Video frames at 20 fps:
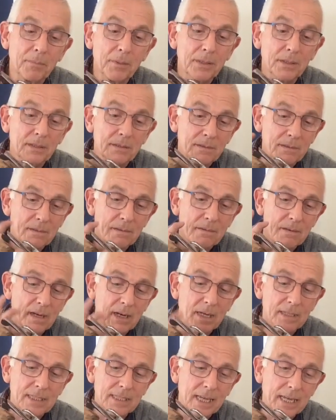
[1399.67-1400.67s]
But
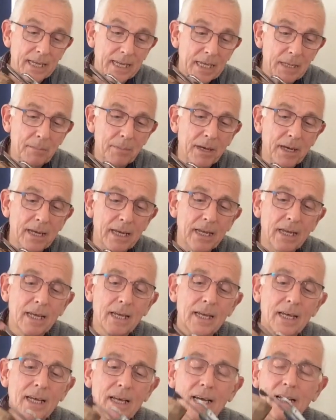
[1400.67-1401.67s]
I'd say eBay,
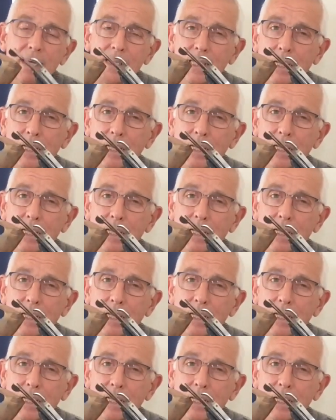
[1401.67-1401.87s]
a